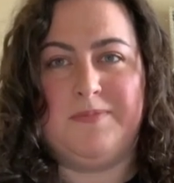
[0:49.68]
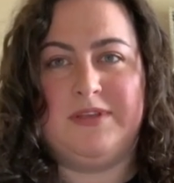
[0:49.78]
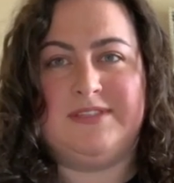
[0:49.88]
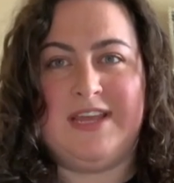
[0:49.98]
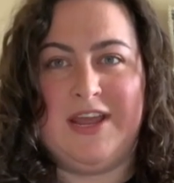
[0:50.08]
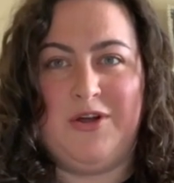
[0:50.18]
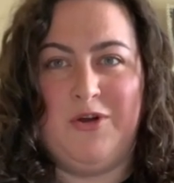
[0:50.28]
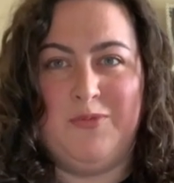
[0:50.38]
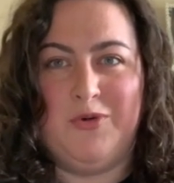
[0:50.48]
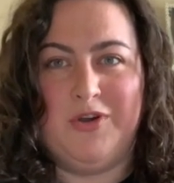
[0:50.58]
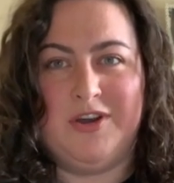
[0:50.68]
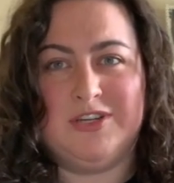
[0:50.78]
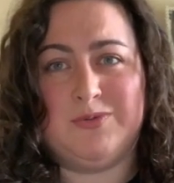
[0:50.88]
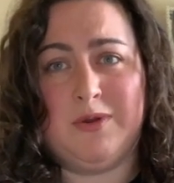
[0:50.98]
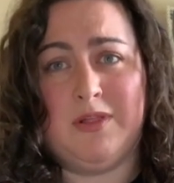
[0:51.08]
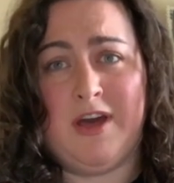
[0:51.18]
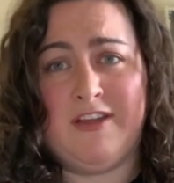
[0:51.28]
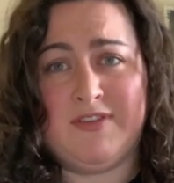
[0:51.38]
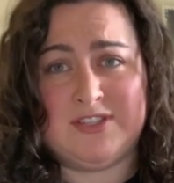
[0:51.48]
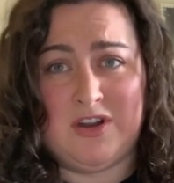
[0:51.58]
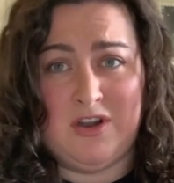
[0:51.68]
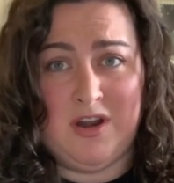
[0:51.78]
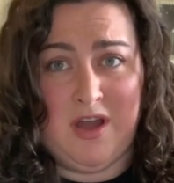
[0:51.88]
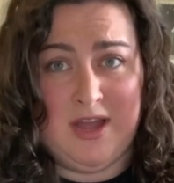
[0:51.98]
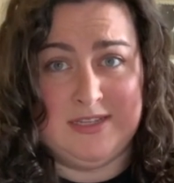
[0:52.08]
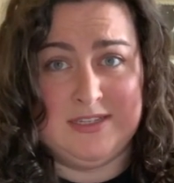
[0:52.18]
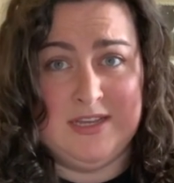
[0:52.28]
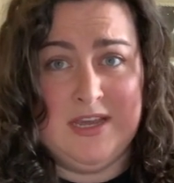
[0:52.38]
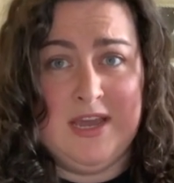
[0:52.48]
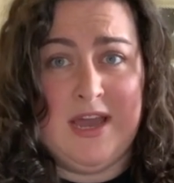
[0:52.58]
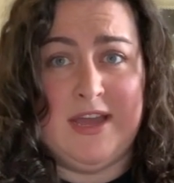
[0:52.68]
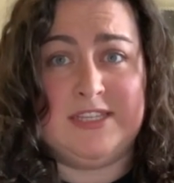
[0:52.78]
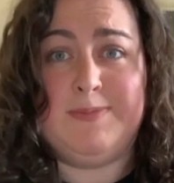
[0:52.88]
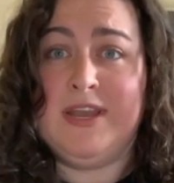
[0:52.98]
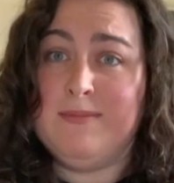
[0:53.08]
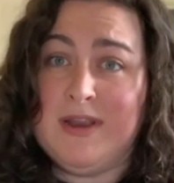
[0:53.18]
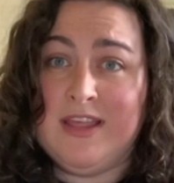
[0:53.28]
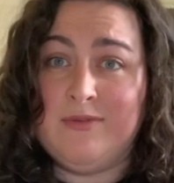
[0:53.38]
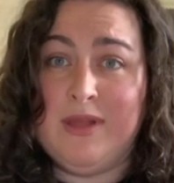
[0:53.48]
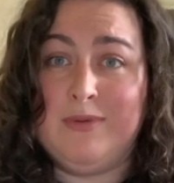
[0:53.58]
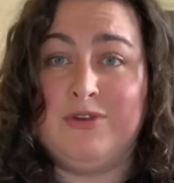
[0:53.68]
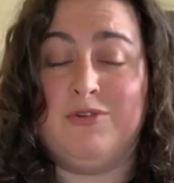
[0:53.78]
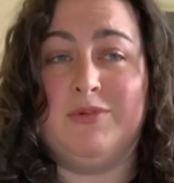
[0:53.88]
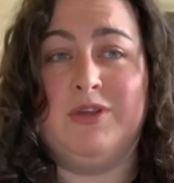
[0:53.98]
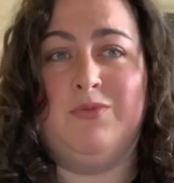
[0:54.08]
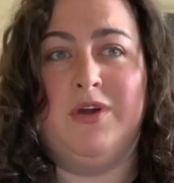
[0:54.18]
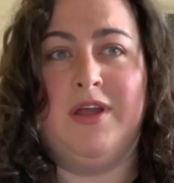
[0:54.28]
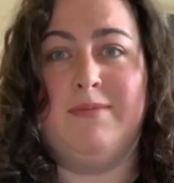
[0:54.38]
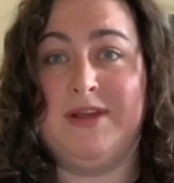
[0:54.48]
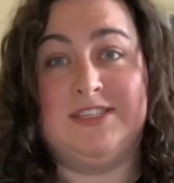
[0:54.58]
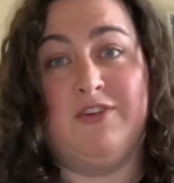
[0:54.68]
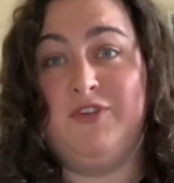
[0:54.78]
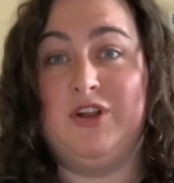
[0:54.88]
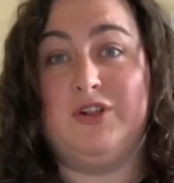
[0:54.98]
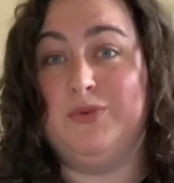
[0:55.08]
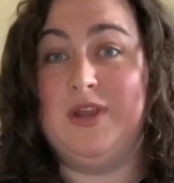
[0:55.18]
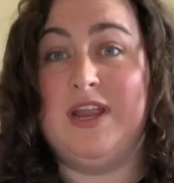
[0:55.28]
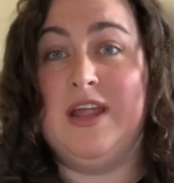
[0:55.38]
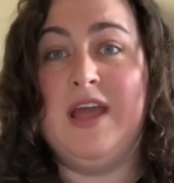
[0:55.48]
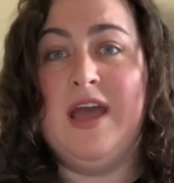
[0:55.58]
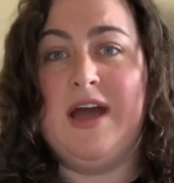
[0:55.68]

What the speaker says: stay-at-home orders where a lot of us are not spending money the way we normally would, and myself included.